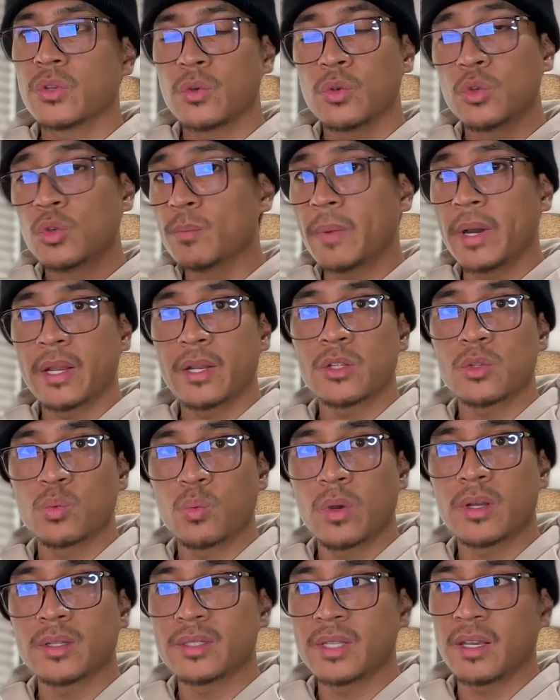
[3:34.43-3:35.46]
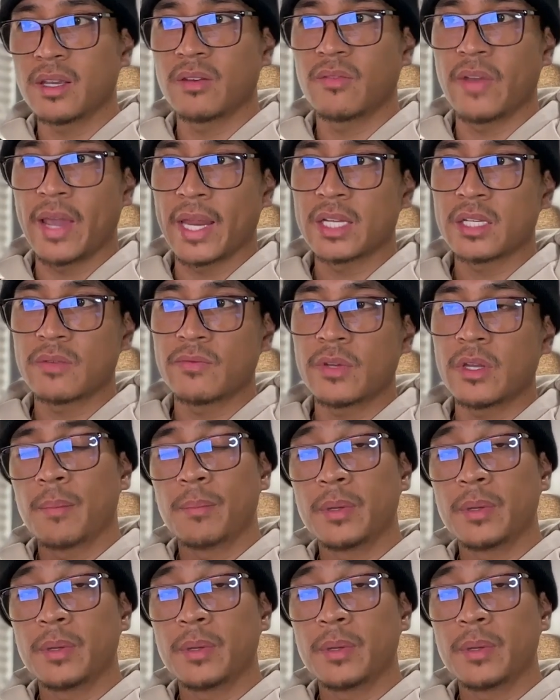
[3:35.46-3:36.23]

you might as well take advantage of it,